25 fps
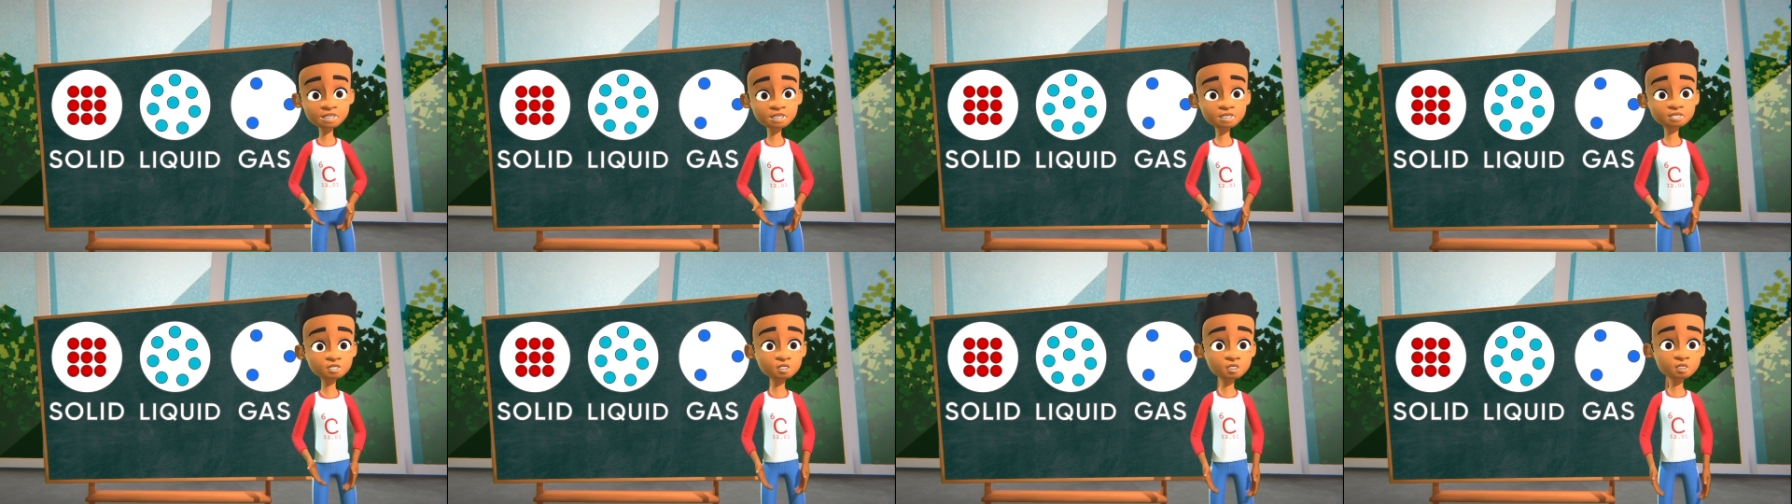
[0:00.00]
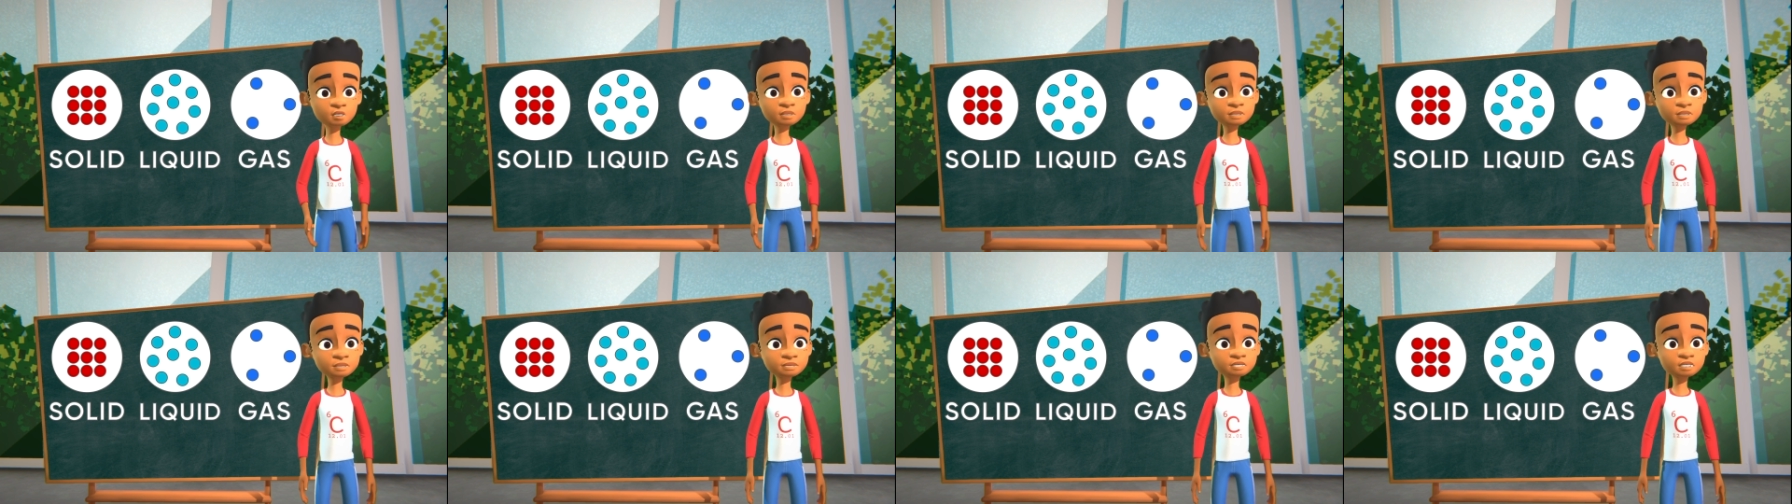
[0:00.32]
in
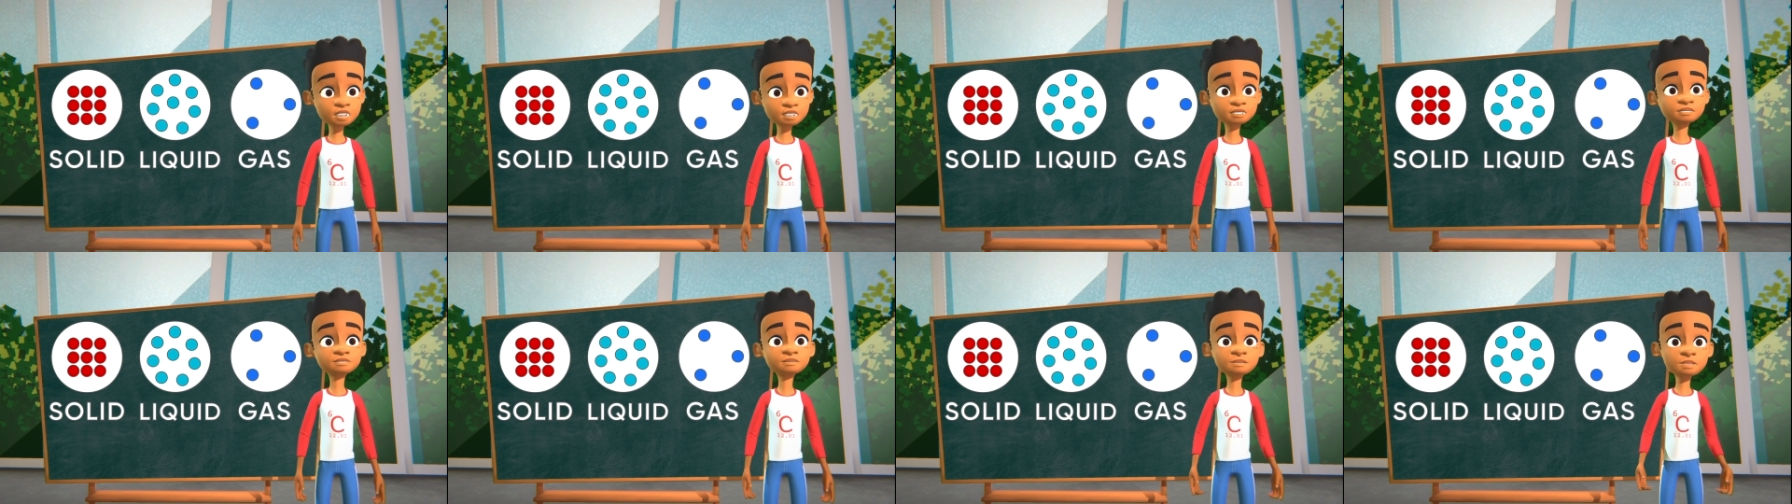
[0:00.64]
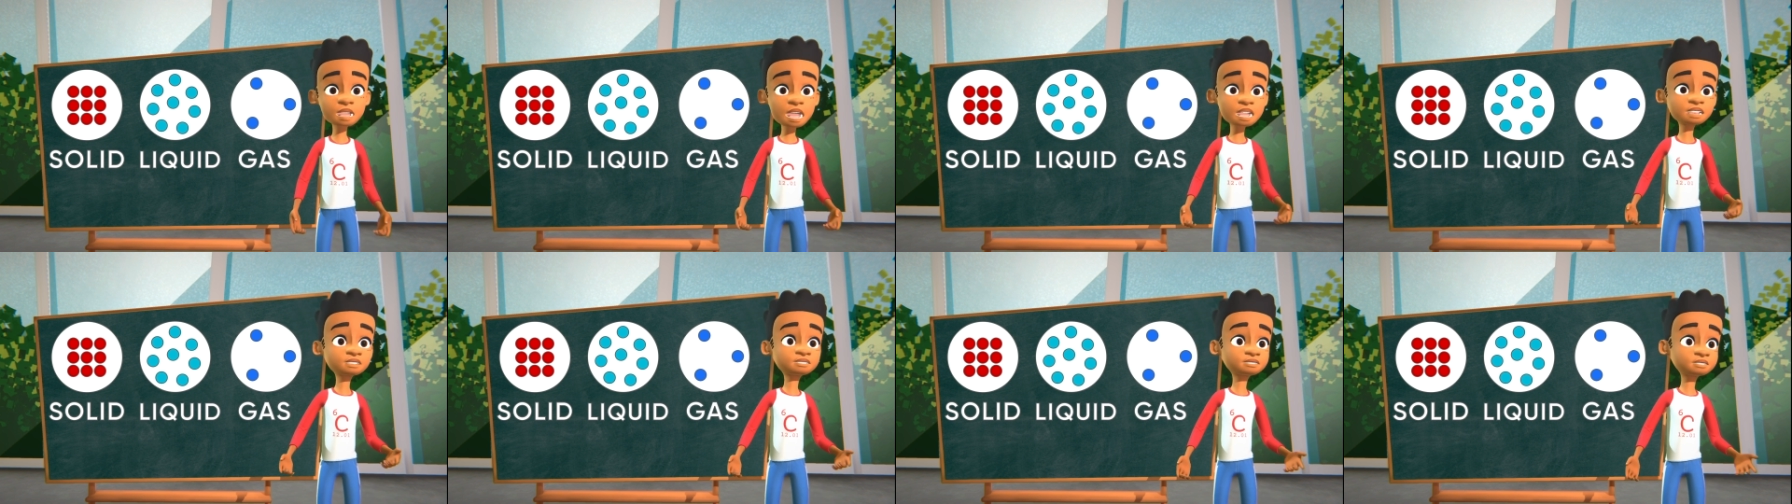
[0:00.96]
terms of
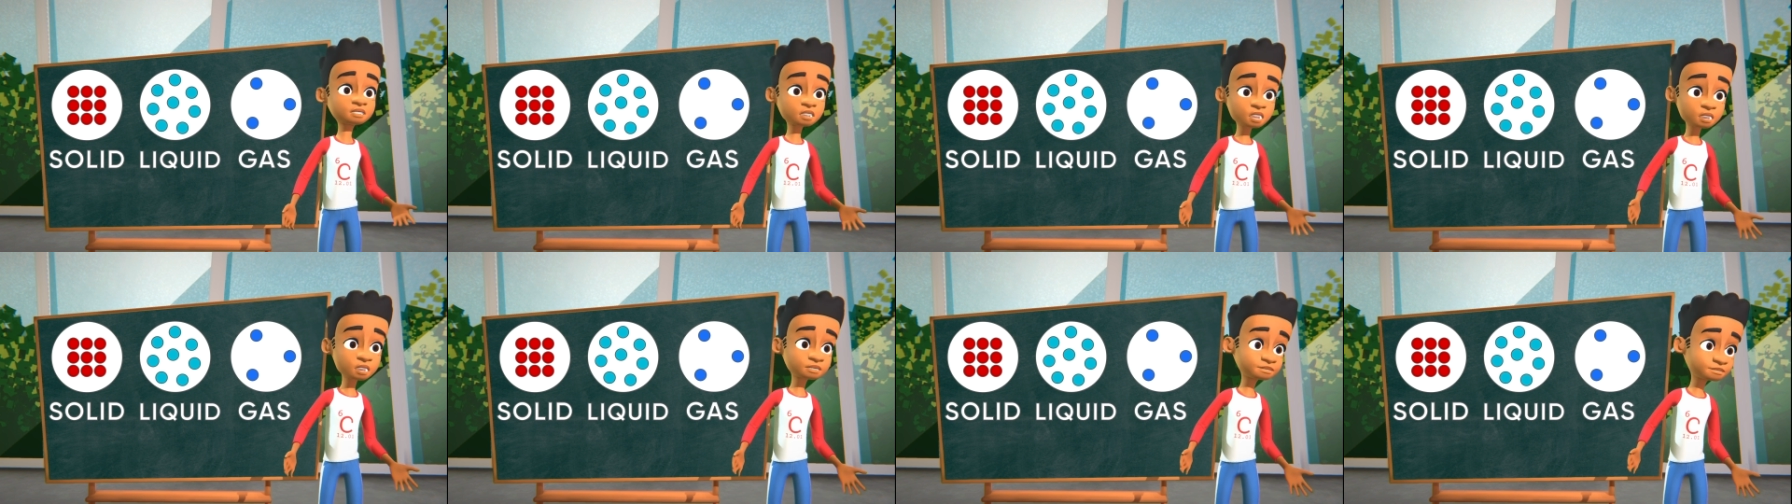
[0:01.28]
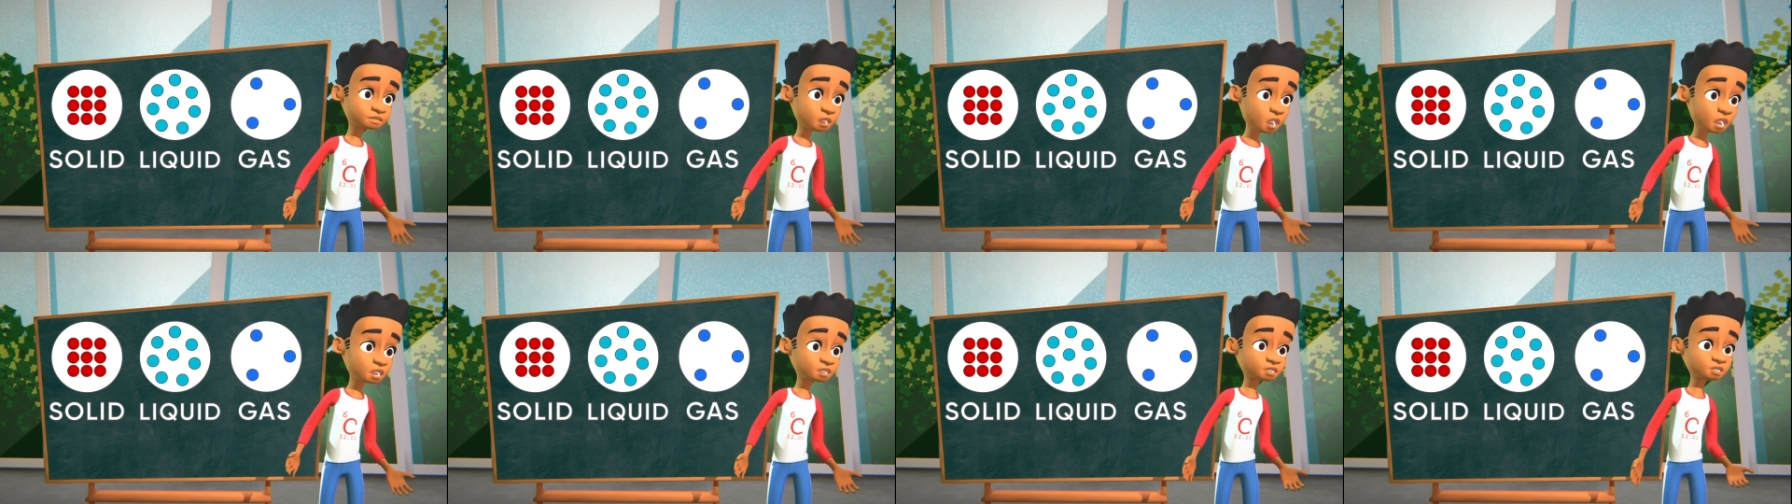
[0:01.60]
mass,
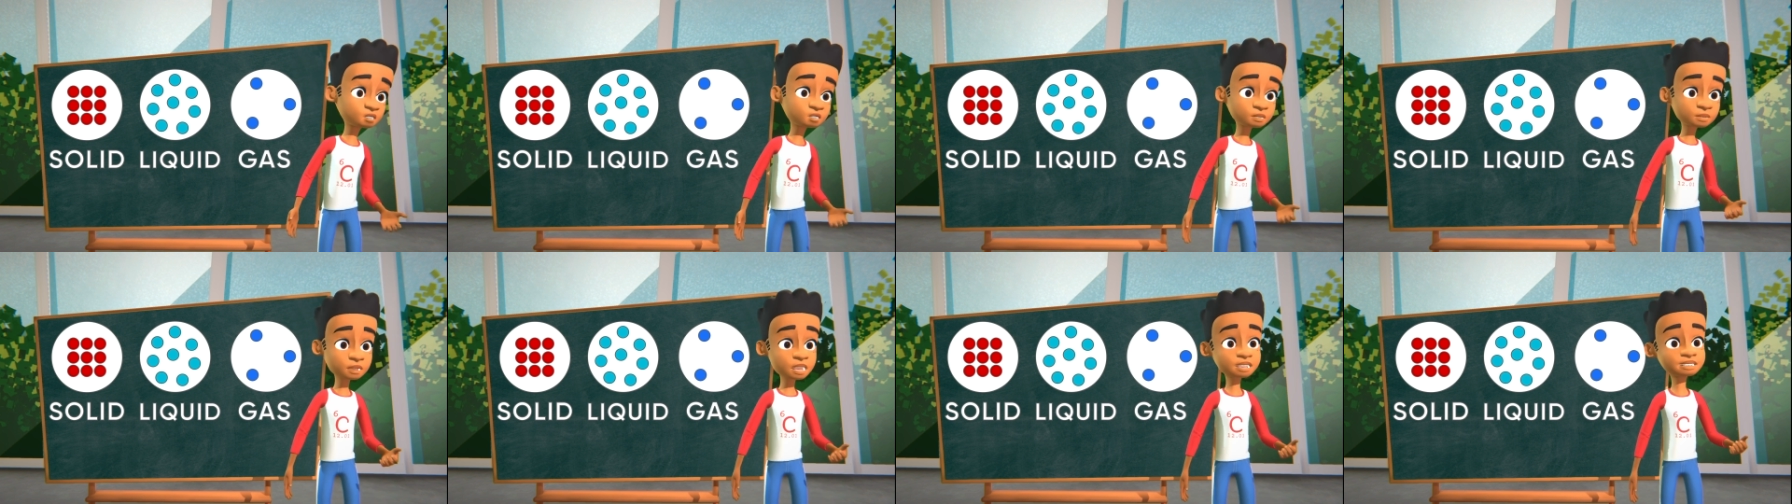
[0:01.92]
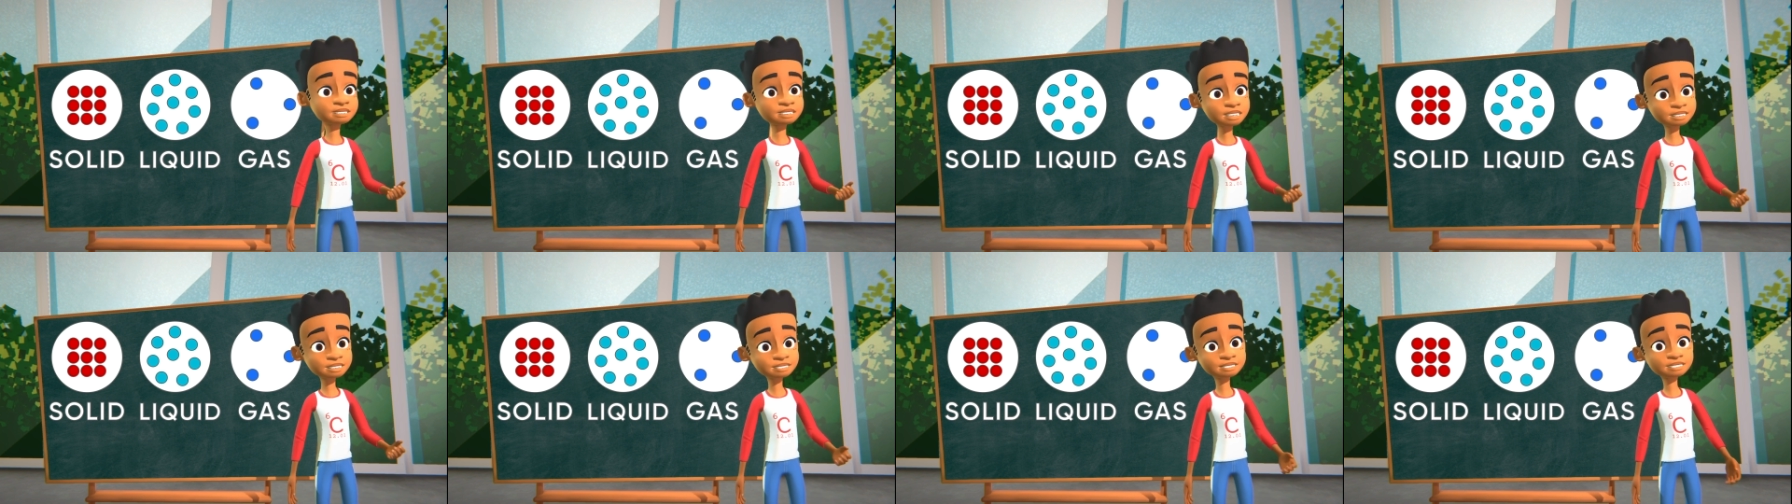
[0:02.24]
volume,
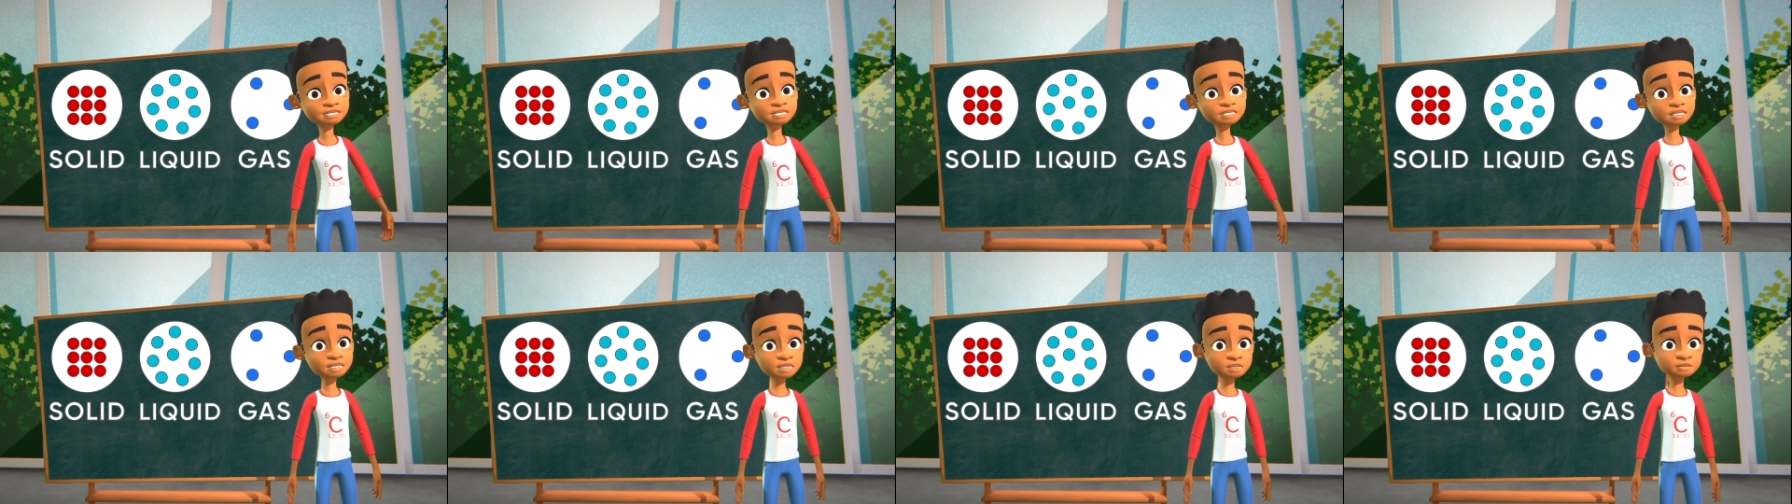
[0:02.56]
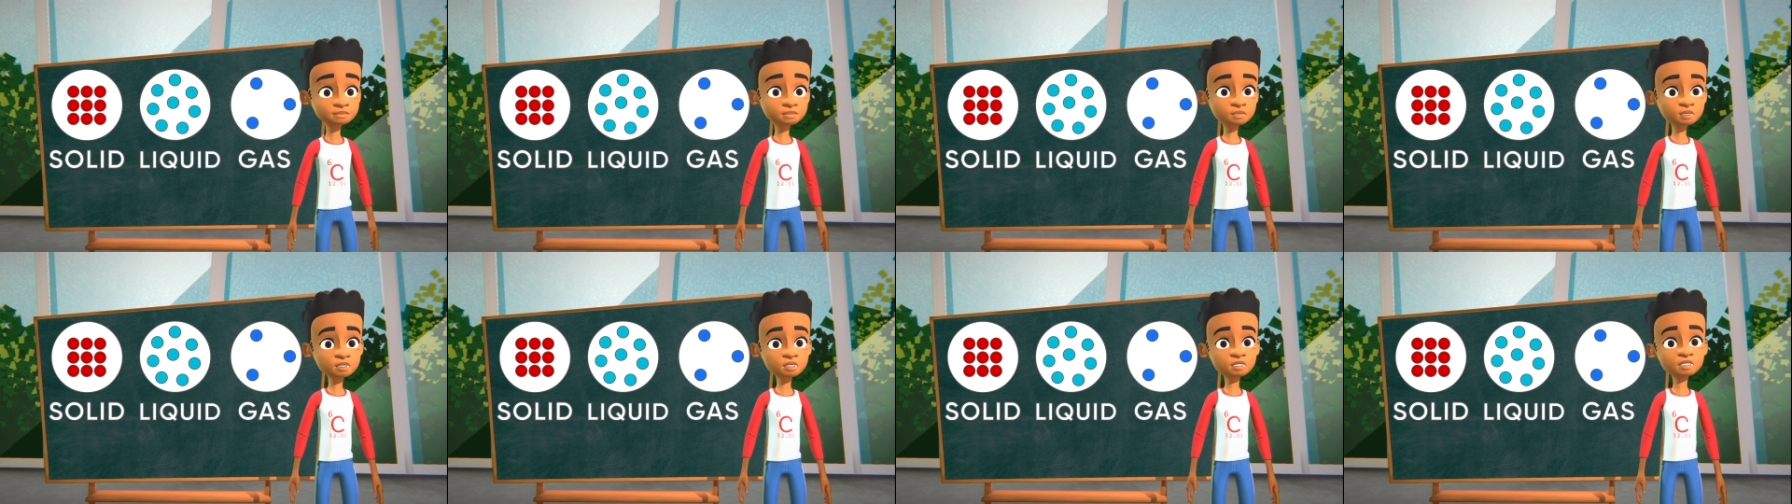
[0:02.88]
and density.